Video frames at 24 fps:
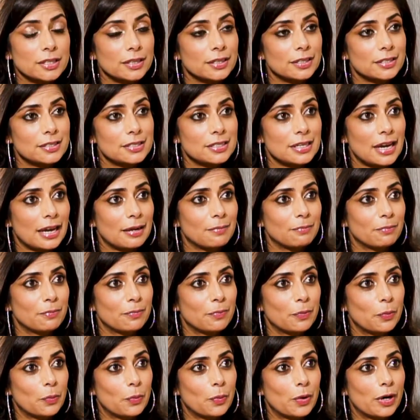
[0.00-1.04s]
this time
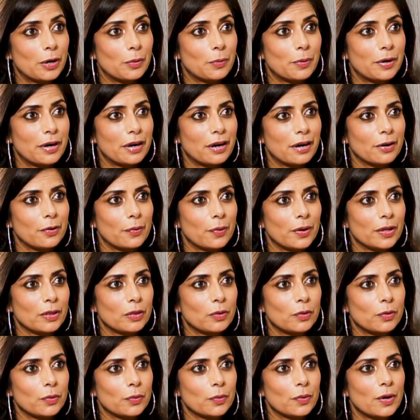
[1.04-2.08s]
where we're going
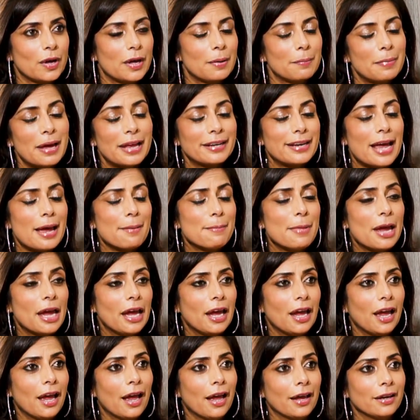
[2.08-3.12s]
through
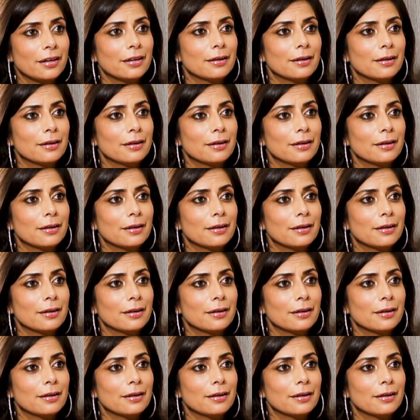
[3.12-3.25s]
pandemic.